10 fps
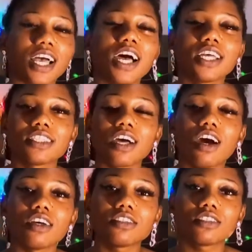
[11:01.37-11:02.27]
And
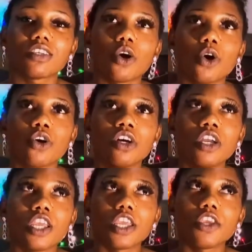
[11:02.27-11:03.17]
also,
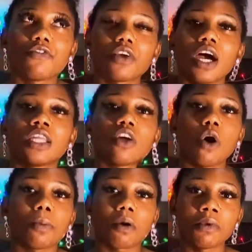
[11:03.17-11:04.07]
if you are an
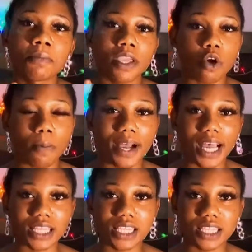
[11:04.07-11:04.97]
upcoming makeup
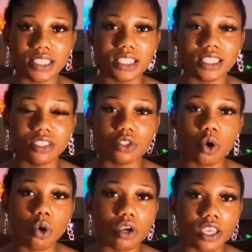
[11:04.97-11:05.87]
artist, it is
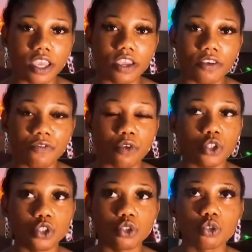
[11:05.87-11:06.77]
okay
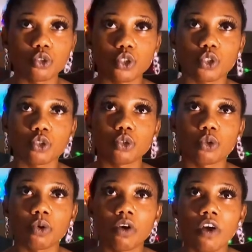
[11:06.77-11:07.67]
for you
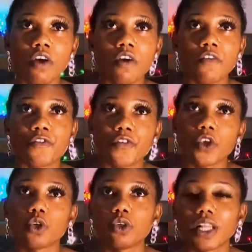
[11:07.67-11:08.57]
to
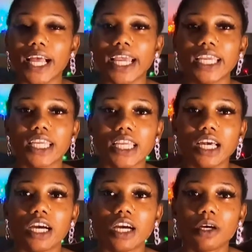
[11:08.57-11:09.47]
feel like
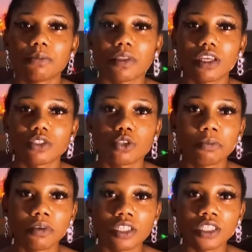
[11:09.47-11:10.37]
there's no
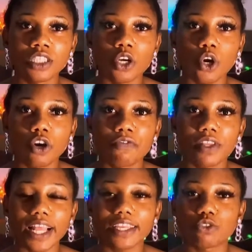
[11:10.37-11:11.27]
money, or
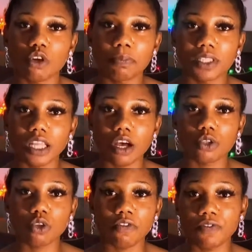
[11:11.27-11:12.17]
feel like dropping
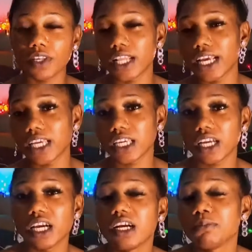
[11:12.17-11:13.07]
out, or feel like
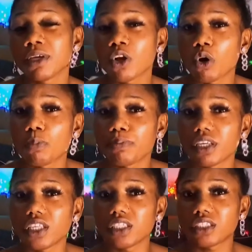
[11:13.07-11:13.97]
makeup
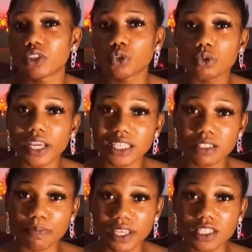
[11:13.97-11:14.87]
is too
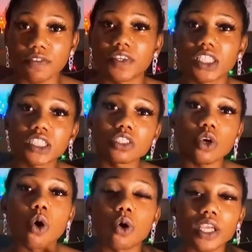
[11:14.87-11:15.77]
expensive. It
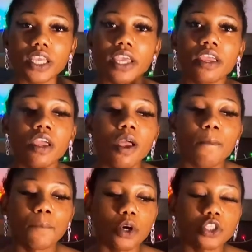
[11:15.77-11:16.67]
is okay,
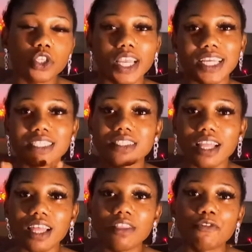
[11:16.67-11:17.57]
but you can
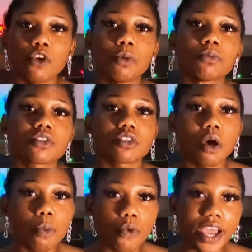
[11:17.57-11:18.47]
start from
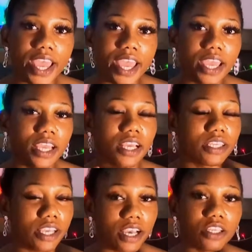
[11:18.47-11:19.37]
somewhere.
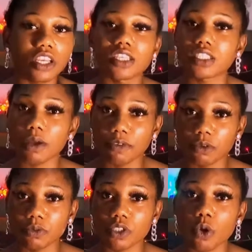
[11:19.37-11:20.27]
Yeah, you can start
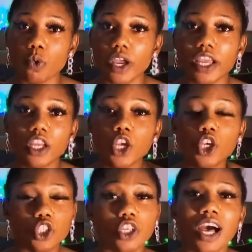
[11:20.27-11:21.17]
from somewhere.
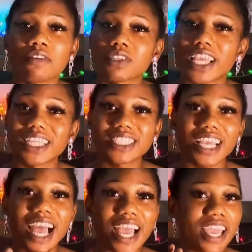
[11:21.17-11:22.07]
You don't have to get the
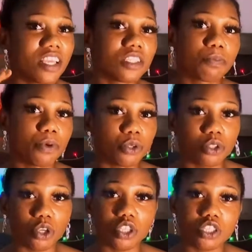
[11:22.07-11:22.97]
high-end
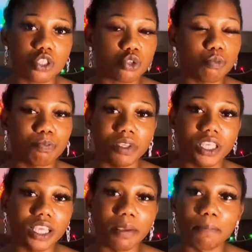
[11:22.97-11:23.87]
products to
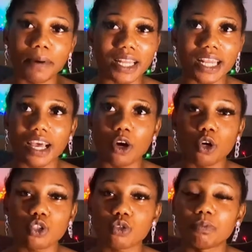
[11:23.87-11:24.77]
be a badder
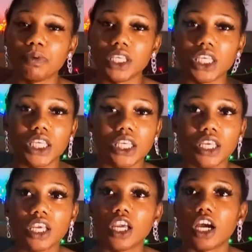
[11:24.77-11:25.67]
or to be
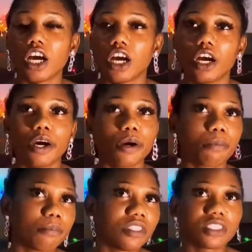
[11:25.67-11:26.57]

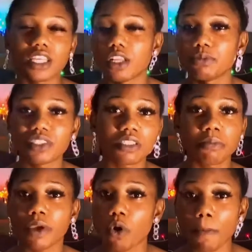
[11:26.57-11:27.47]
a celebrity
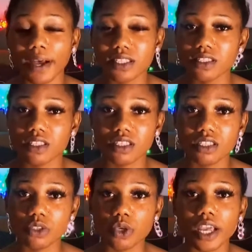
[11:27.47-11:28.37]
makeup
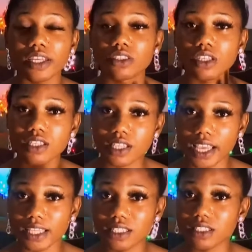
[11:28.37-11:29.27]
artist. You can just
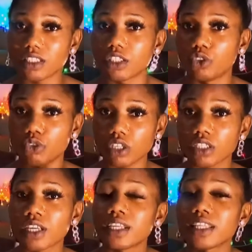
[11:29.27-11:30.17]
get the
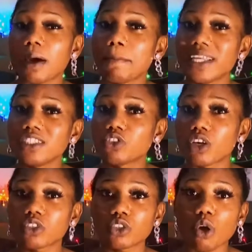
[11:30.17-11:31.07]
drug. There are many
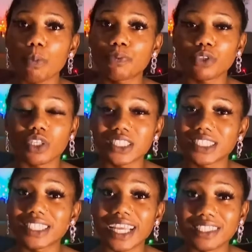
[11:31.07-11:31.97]
drugstore products
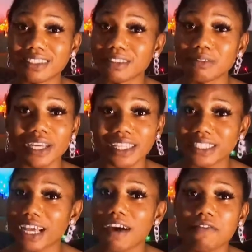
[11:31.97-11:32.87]
in Nigeria
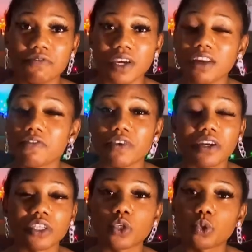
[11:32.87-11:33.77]
that are
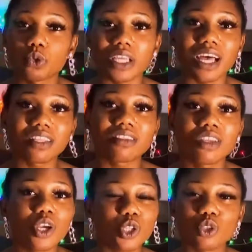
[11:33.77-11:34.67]
very good and
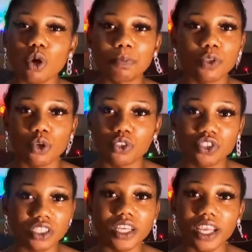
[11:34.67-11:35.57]

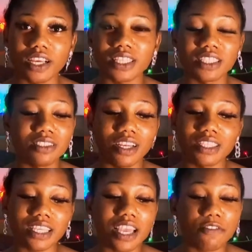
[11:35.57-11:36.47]
top-notch. Yeah,
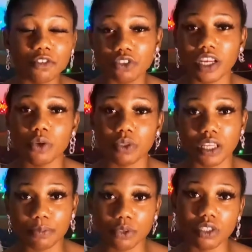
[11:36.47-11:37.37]
Nigerians are even trying with
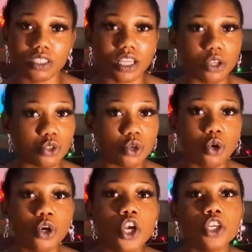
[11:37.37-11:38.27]
their product now,
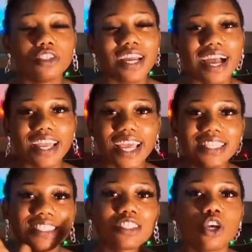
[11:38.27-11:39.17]
so you can
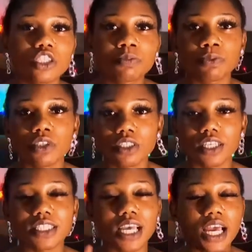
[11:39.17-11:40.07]
get those
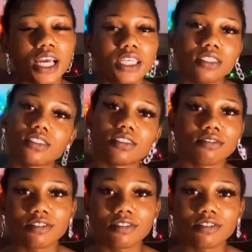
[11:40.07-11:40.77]
products and